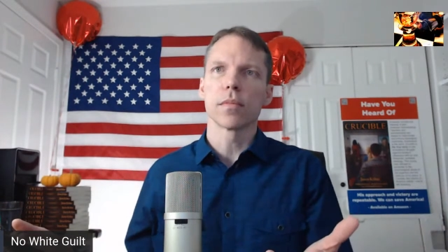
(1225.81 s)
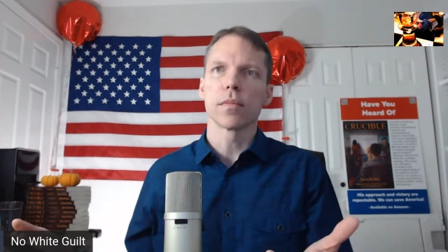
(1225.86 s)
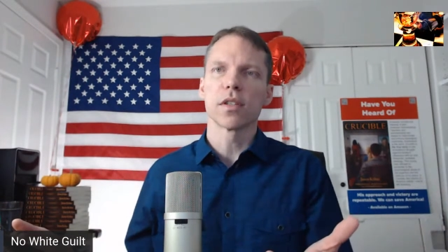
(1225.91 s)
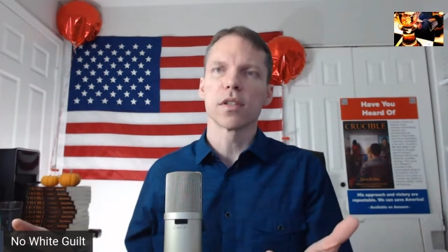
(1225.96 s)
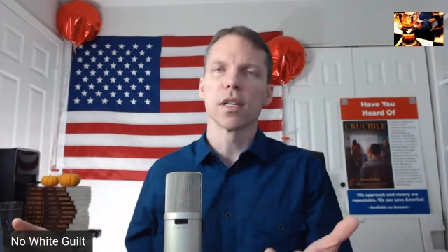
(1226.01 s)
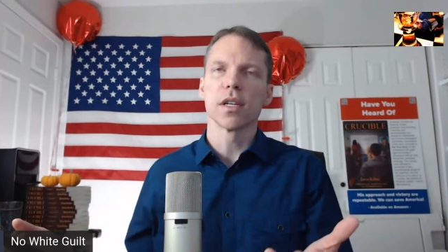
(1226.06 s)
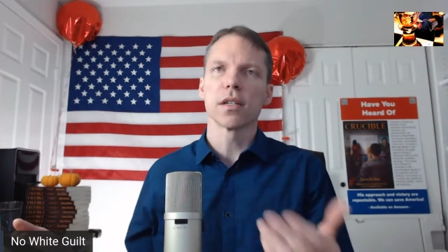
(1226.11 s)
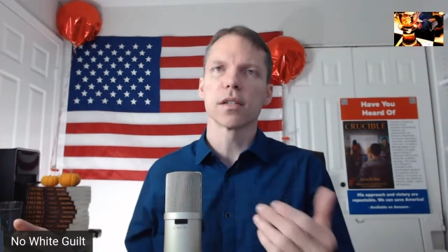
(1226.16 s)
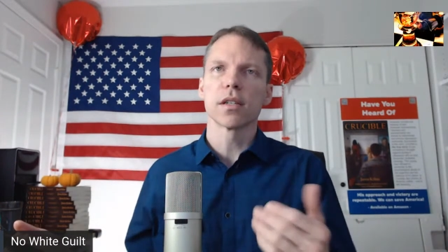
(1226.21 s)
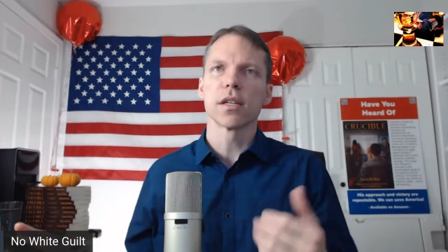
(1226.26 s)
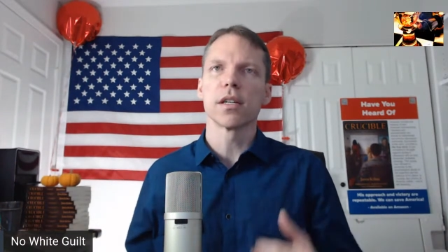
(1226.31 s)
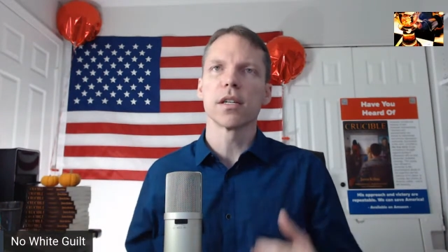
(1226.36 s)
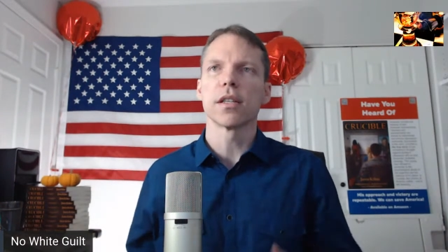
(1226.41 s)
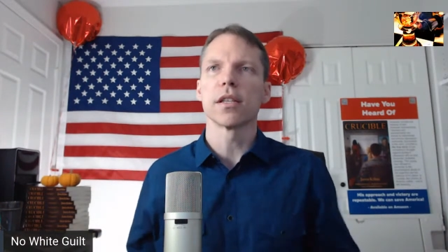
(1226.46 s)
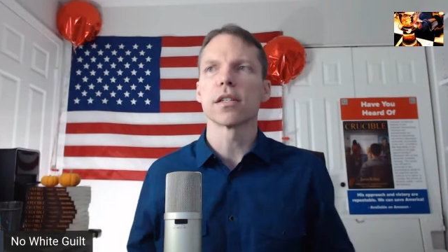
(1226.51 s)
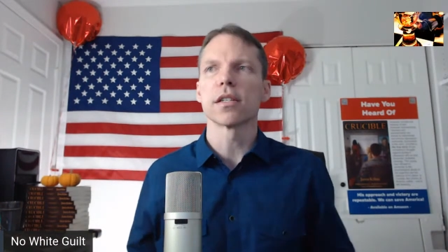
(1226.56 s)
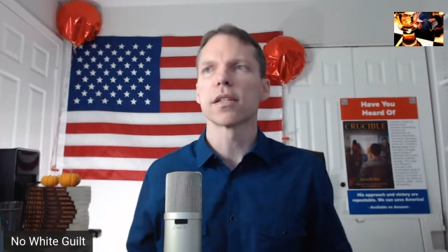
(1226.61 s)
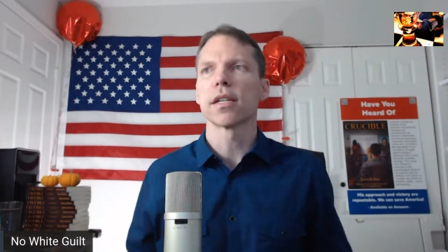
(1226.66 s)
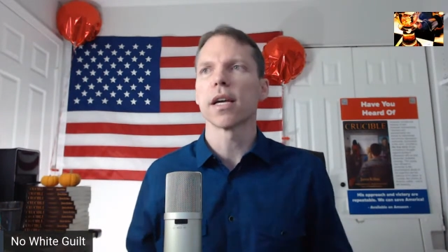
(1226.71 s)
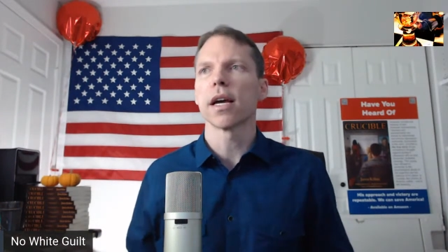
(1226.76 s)
citizen
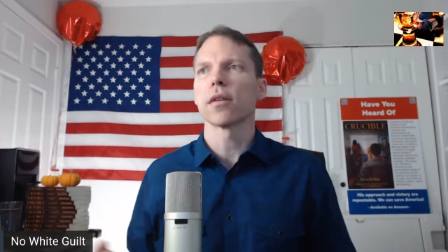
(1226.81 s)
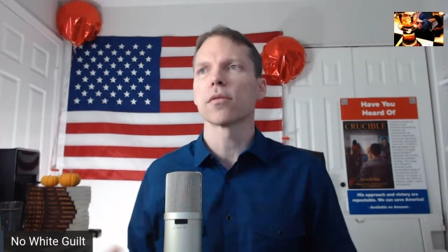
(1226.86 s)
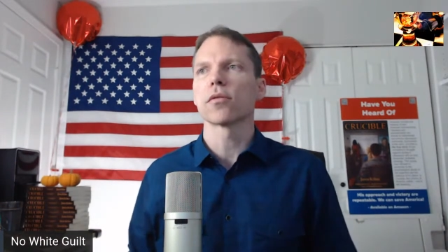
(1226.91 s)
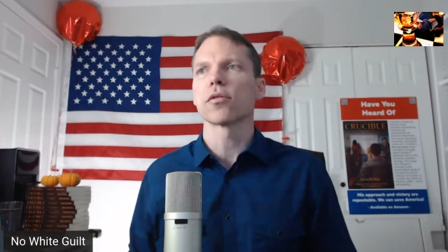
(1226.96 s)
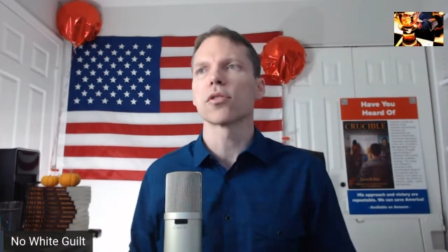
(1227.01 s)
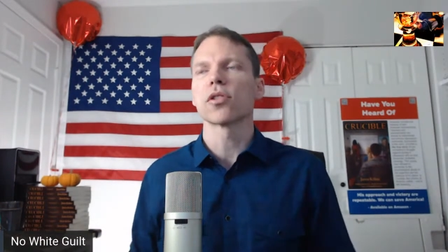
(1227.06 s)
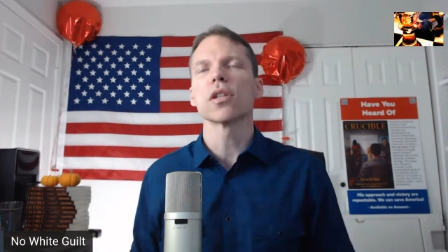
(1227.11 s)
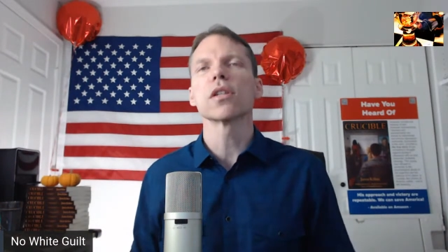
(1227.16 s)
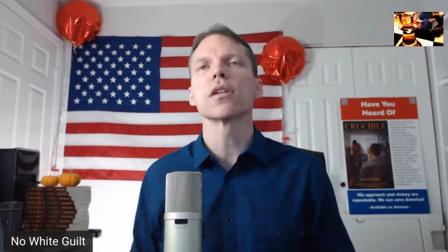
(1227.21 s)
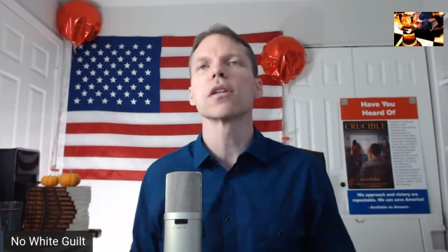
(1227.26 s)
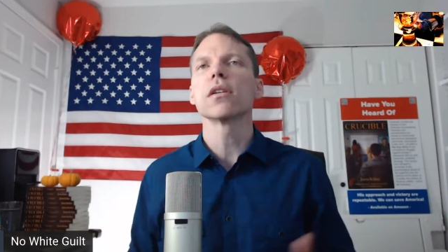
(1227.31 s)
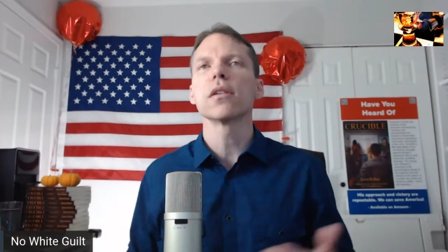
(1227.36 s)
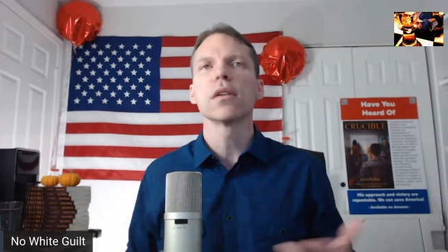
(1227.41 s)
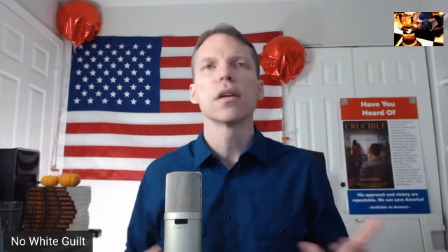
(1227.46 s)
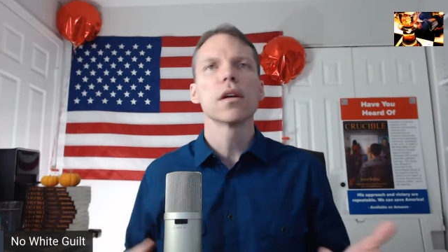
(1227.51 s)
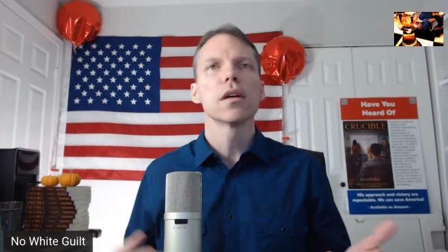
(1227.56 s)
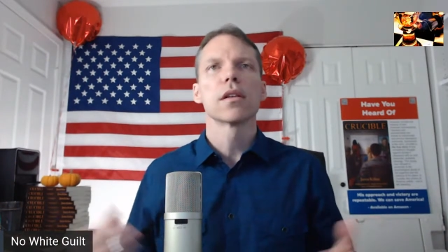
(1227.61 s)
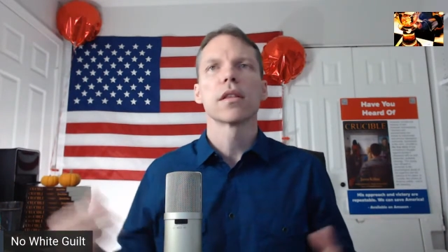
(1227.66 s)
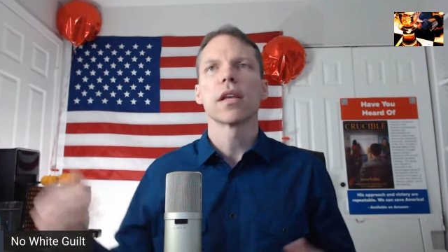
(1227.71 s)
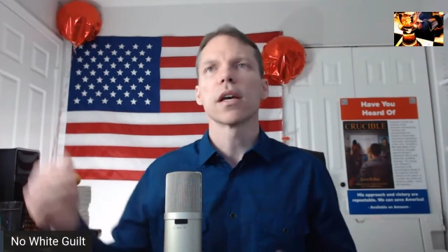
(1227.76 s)
in this town or city
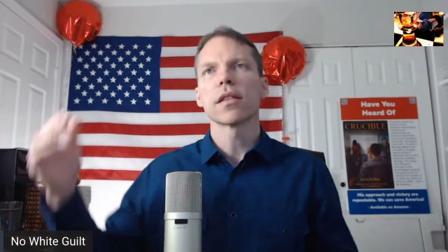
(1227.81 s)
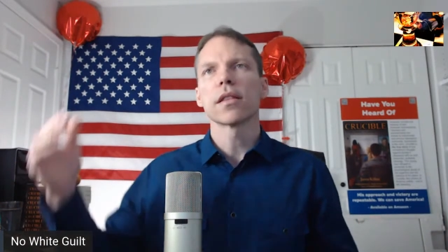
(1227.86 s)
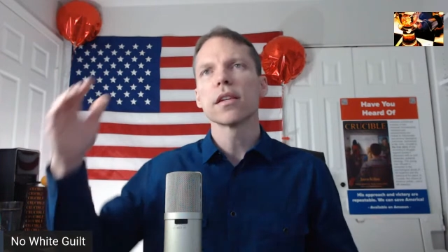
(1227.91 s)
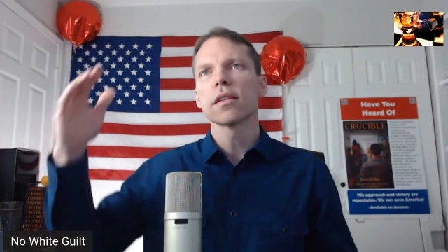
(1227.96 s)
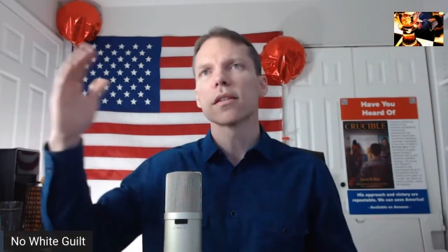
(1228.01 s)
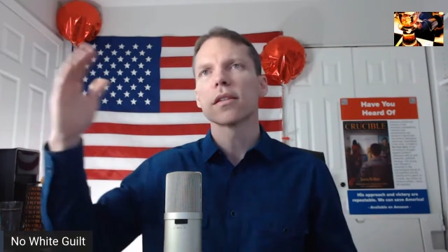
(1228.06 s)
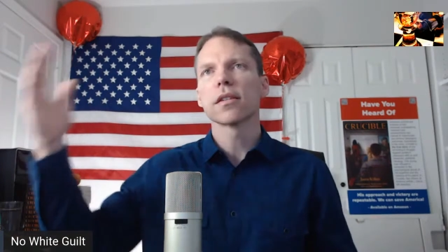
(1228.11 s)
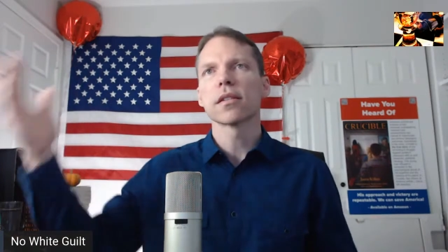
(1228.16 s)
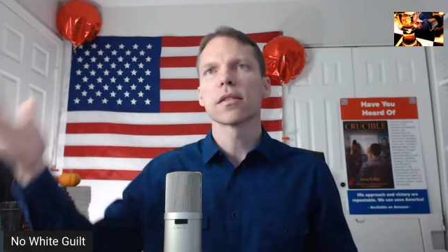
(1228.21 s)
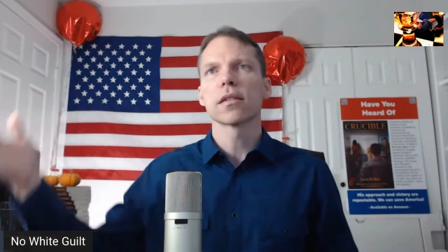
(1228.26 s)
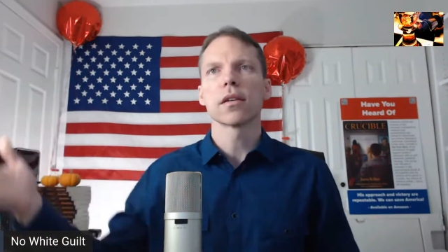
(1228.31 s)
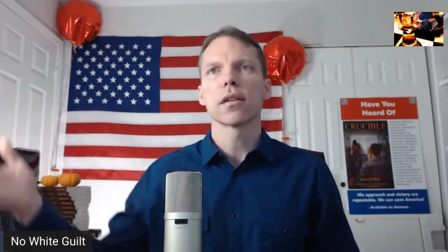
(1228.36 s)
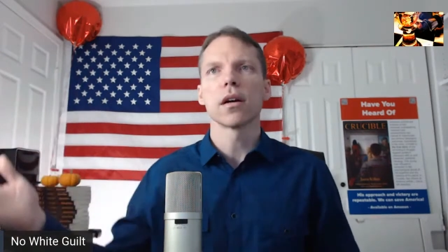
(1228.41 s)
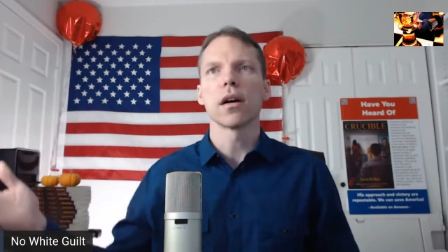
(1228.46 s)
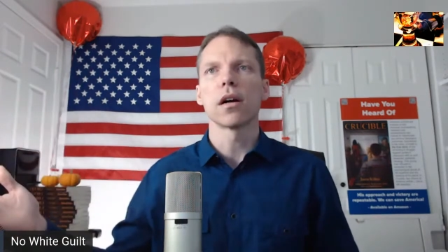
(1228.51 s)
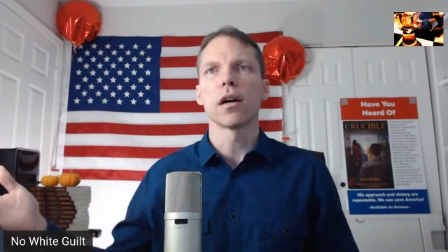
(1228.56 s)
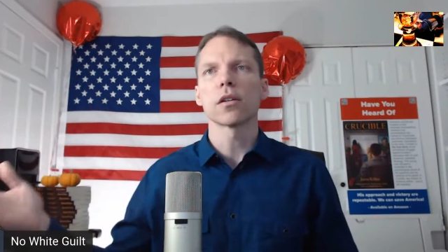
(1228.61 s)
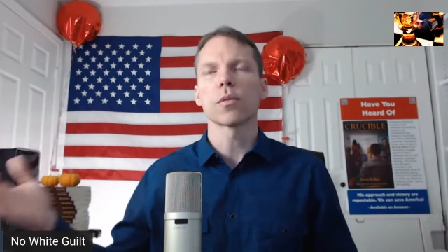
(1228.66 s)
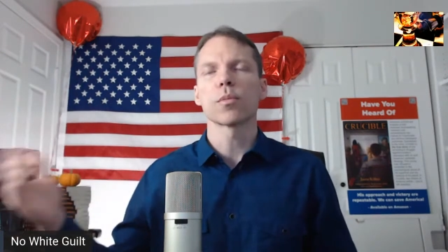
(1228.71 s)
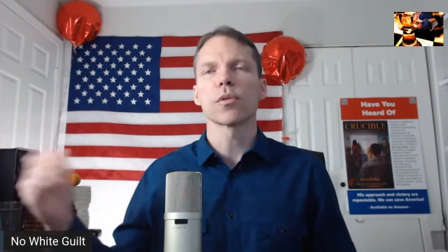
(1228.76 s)
that this is
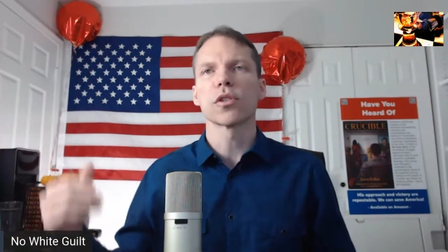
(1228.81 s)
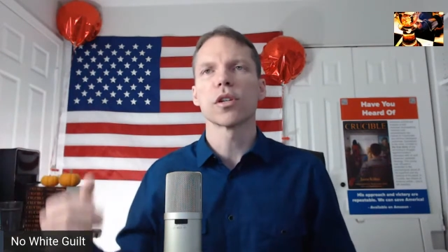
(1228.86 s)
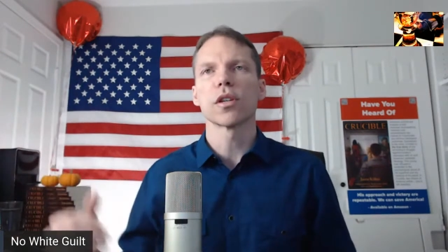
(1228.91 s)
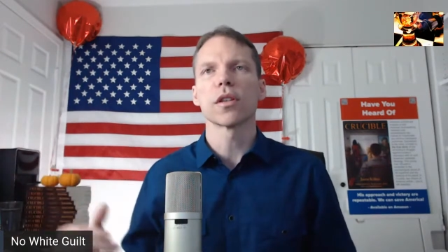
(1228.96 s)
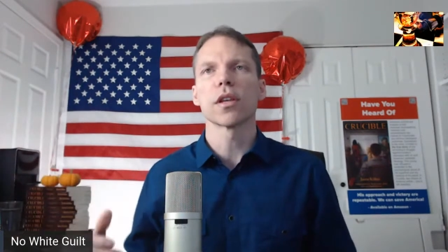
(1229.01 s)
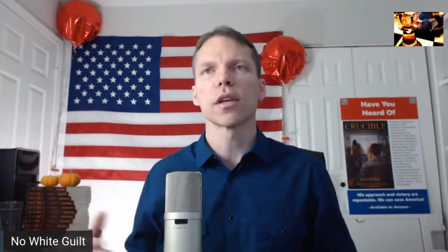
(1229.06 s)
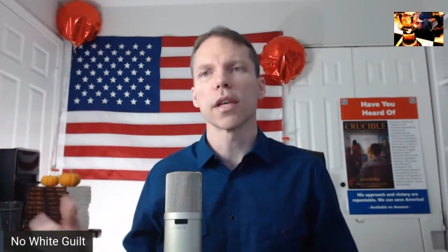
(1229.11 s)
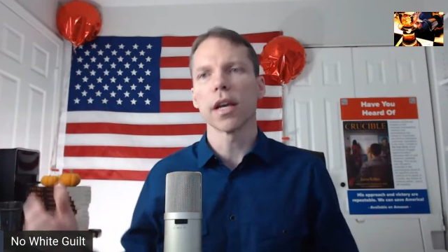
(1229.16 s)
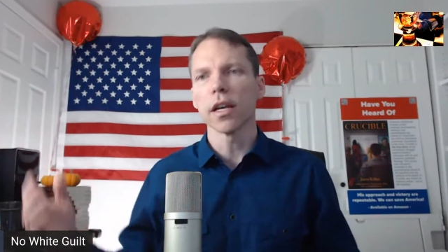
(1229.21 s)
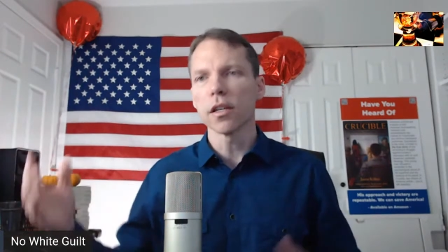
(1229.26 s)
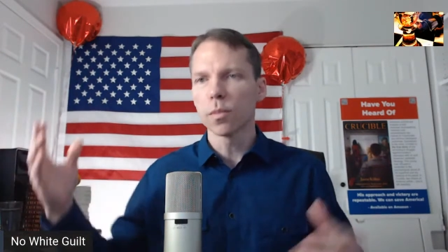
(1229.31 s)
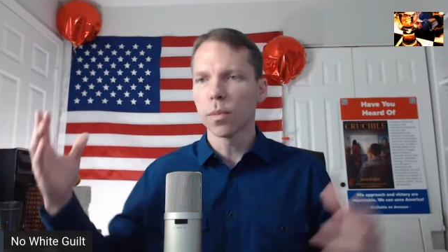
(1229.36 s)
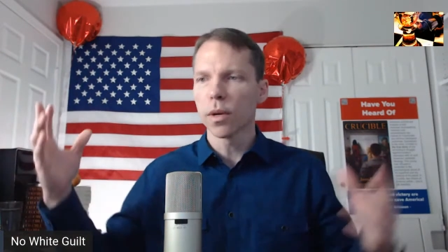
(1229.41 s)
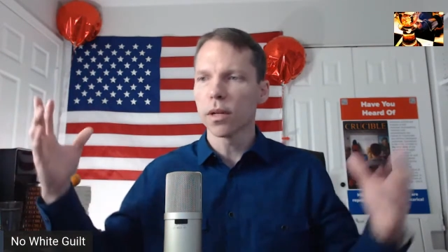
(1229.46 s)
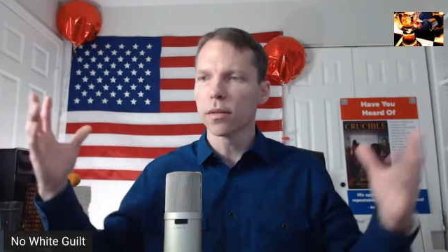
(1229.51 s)
100% the case,